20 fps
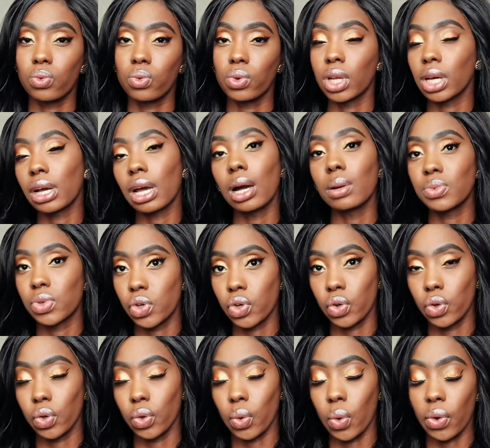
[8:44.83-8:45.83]
look up
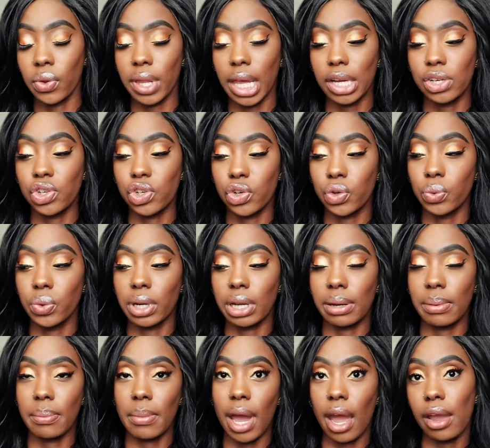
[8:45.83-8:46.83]
to or that you would
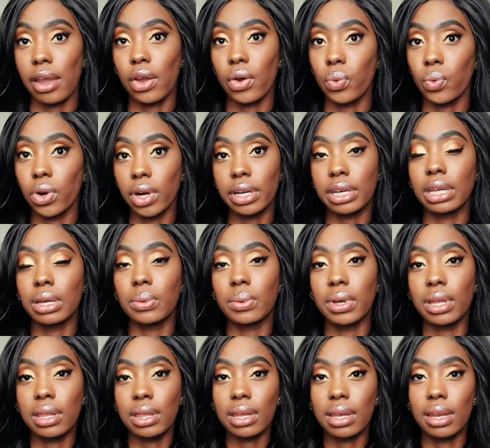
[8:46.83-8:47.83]
admire working with,